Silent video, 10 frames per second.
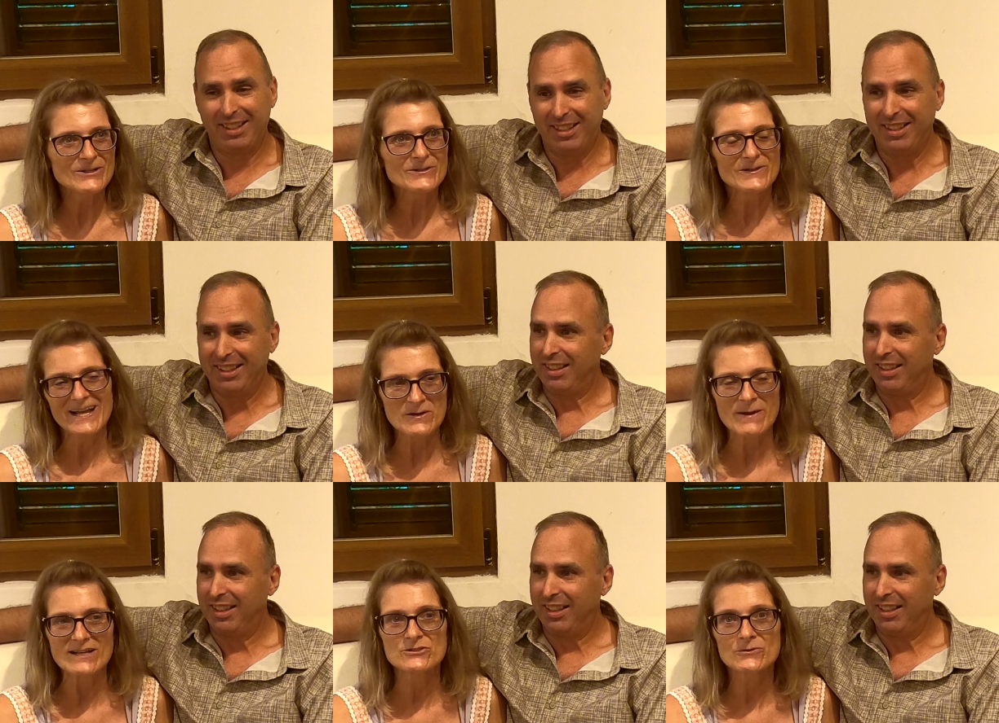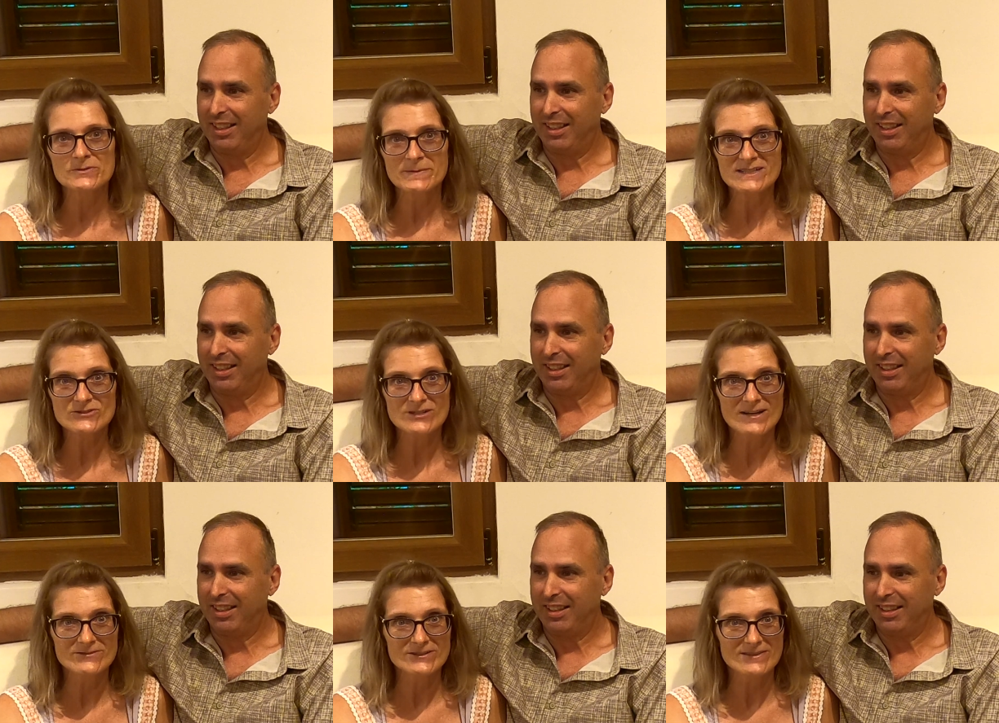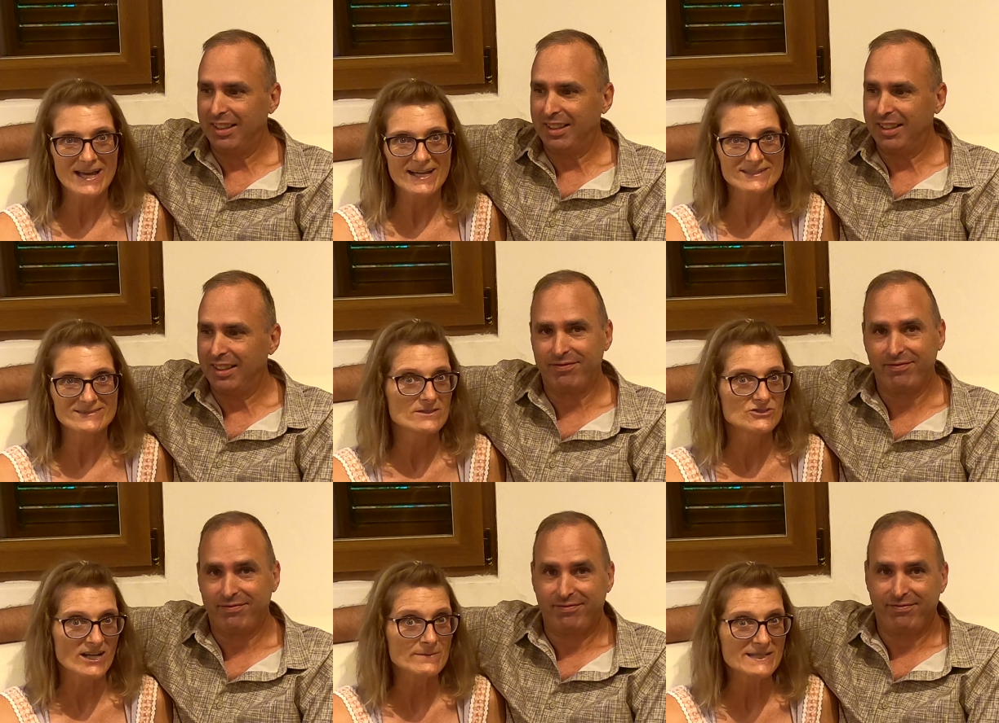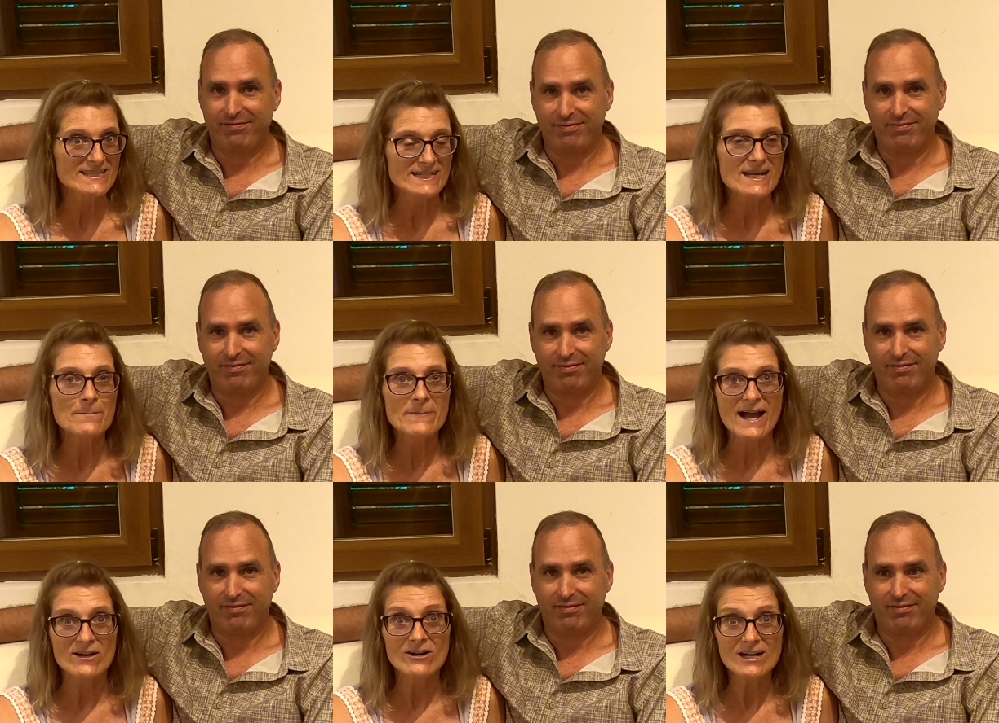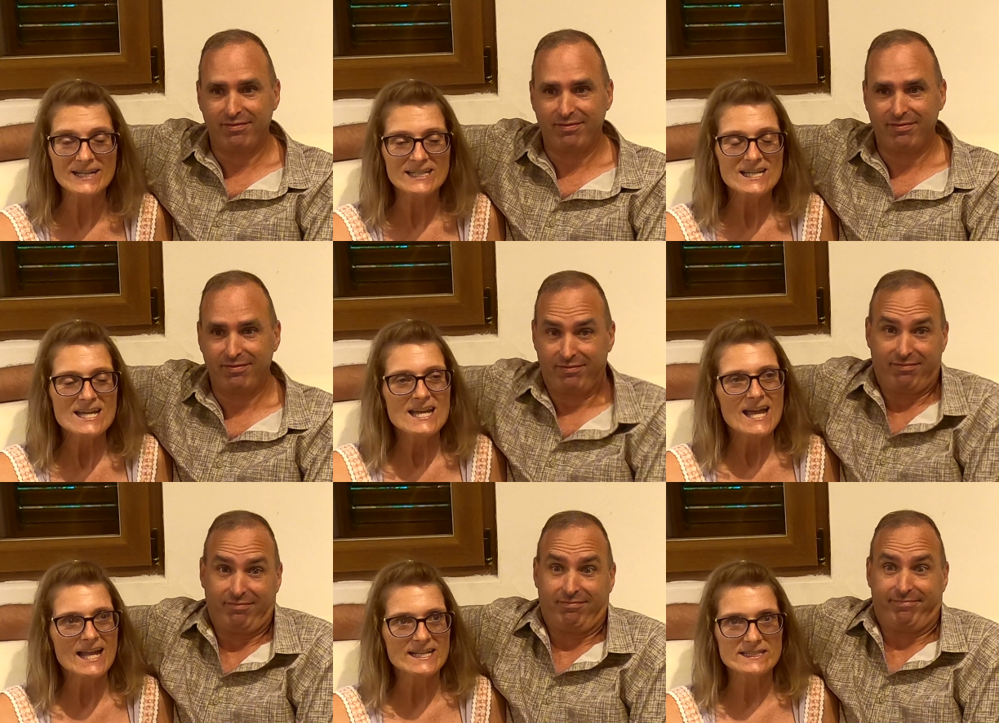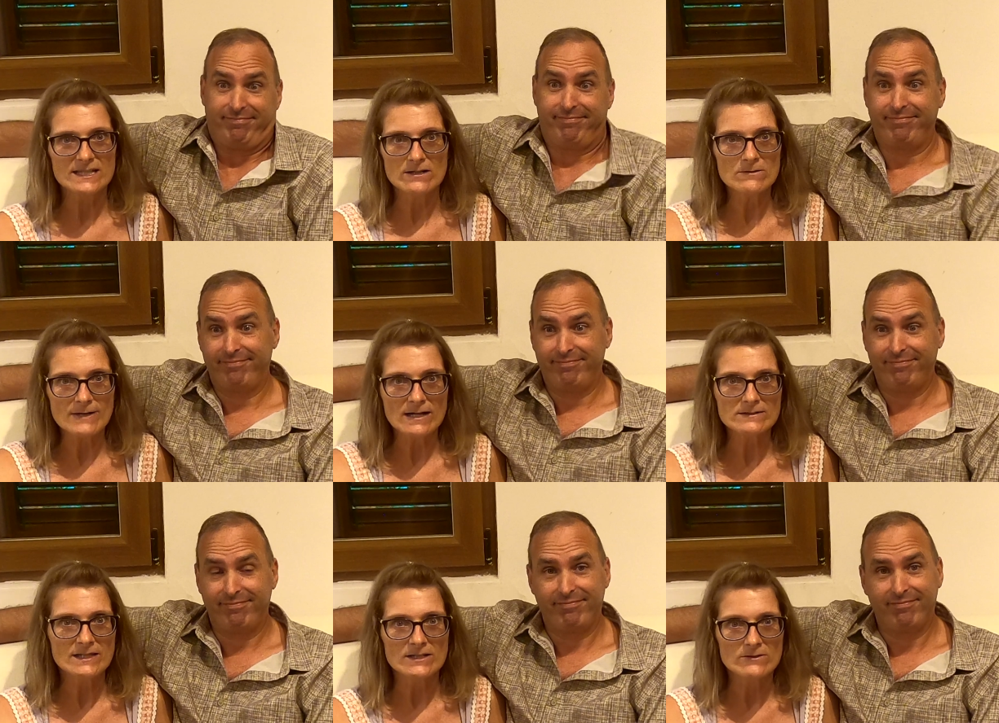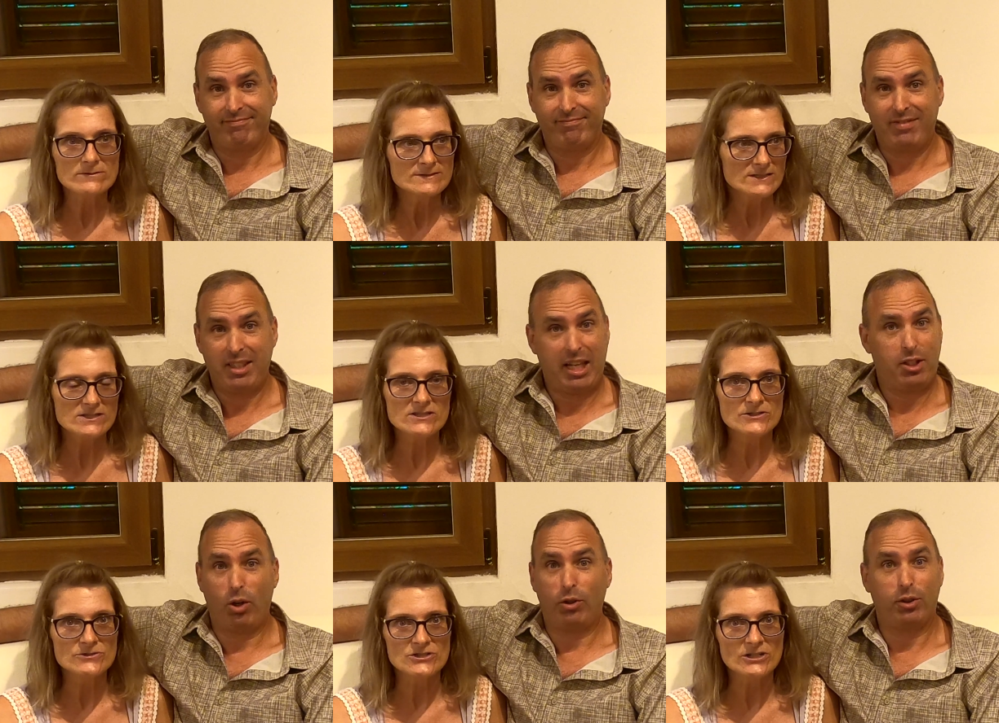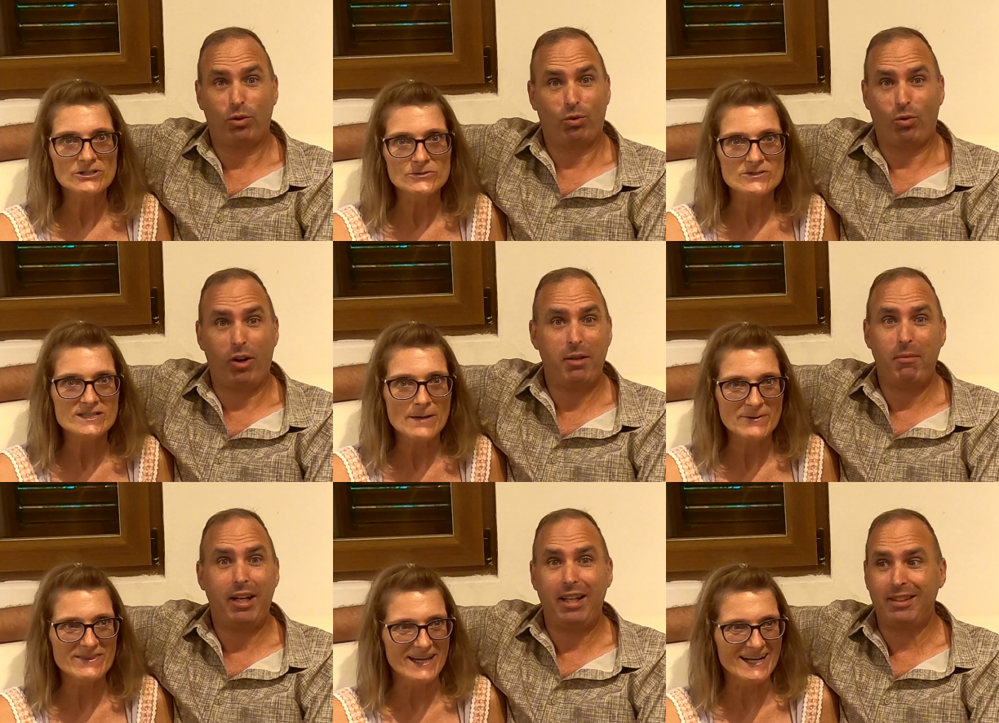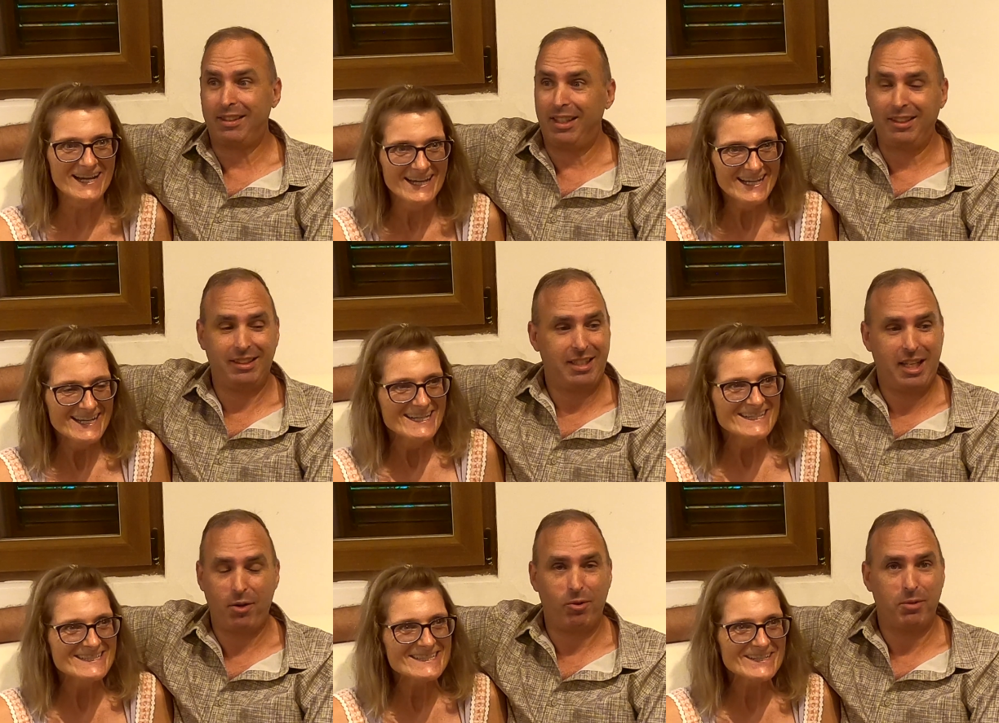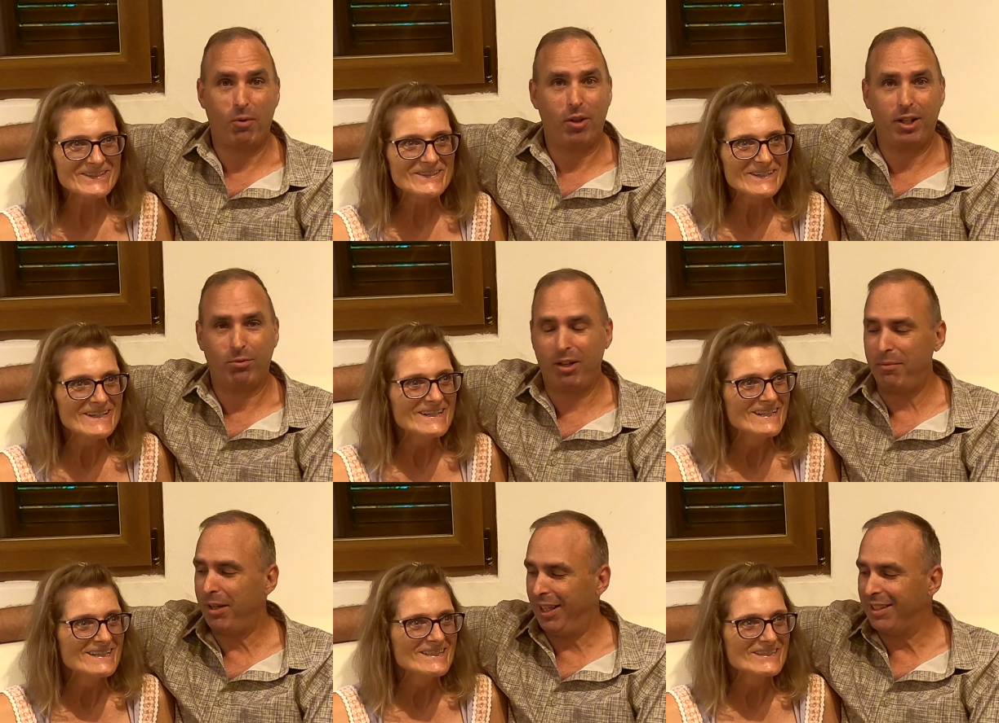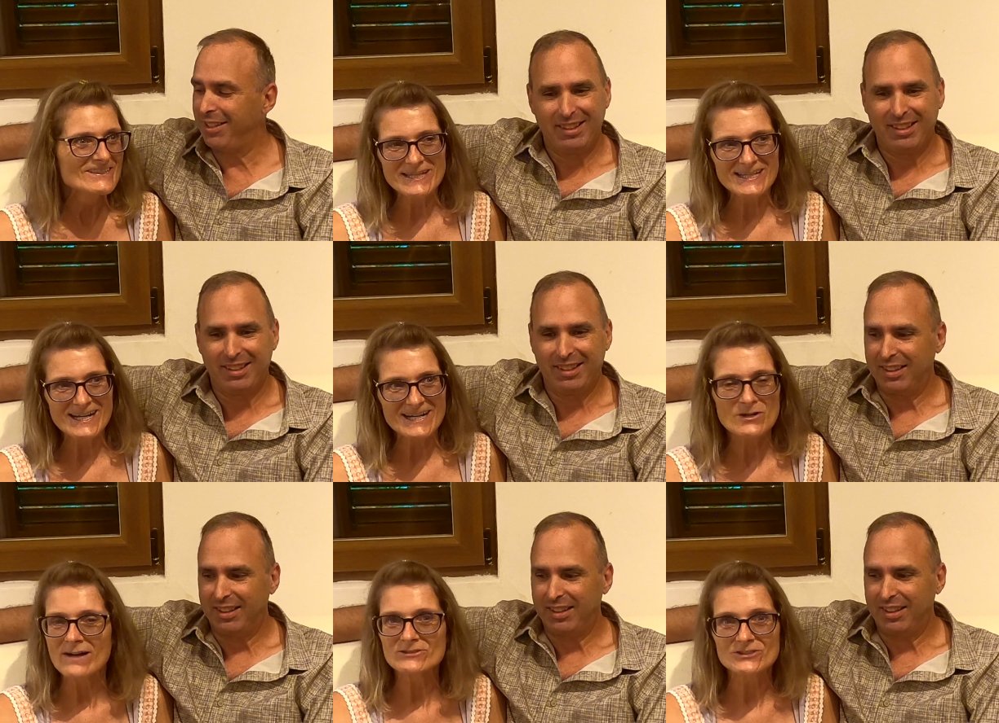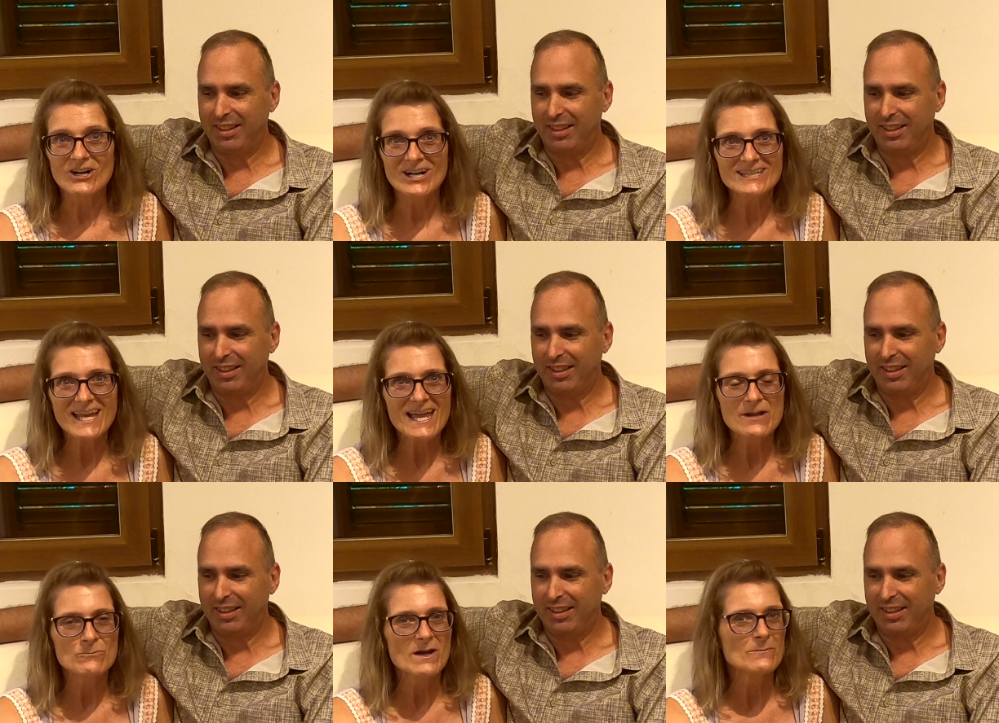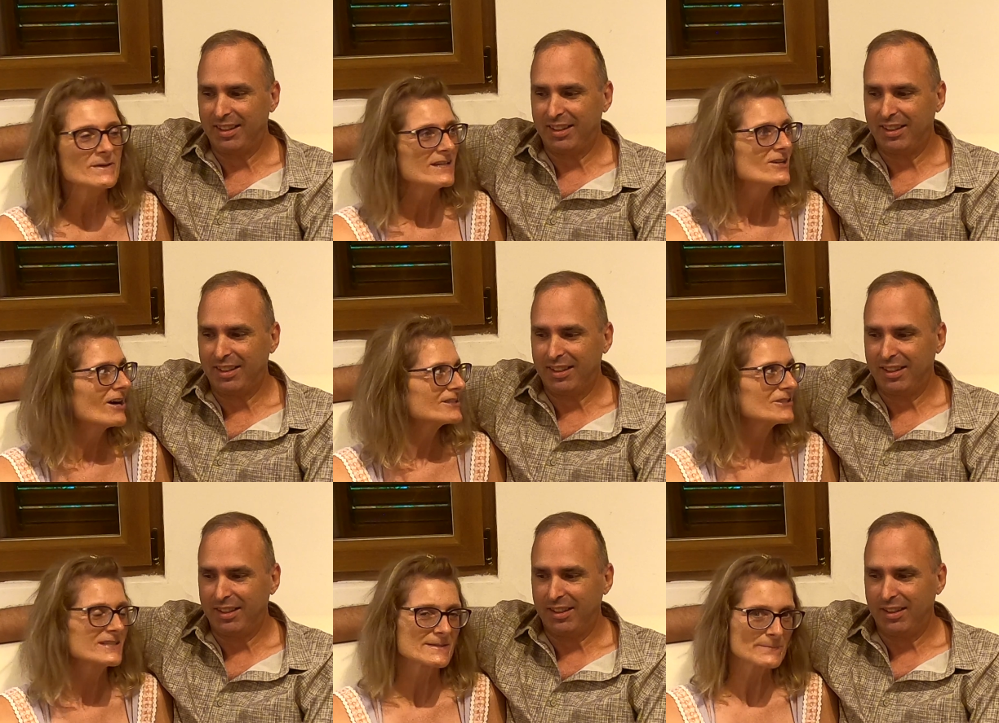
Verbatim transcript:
Speaker 1: so we went and told the bus driver that the gentleman didn't come back on. And he said, oh, well, you know, you
Speaker 2: snooze, you lose, type of thing. 20 minutes, and he was more than 20
Speaker 1: minutes. We traveled on, and when we got to